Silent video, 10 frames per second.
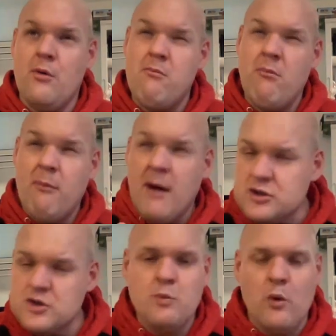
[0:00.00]

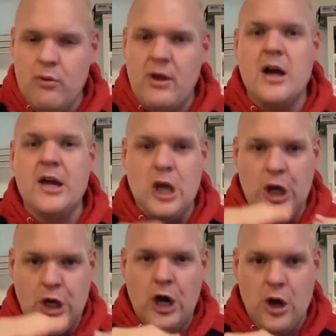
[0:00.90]
much more that I can
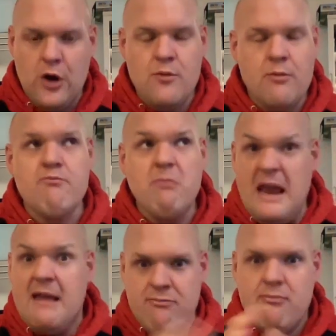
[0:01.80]
go
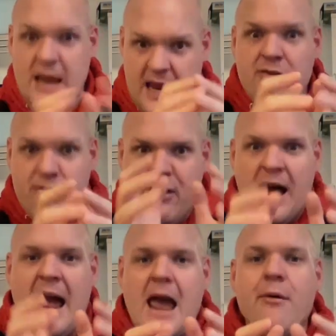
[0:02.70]
in that
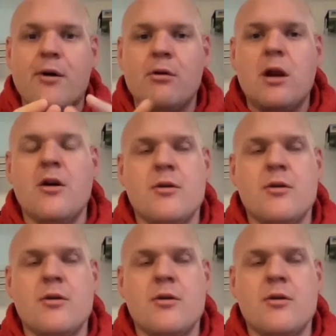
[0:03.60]
area alone.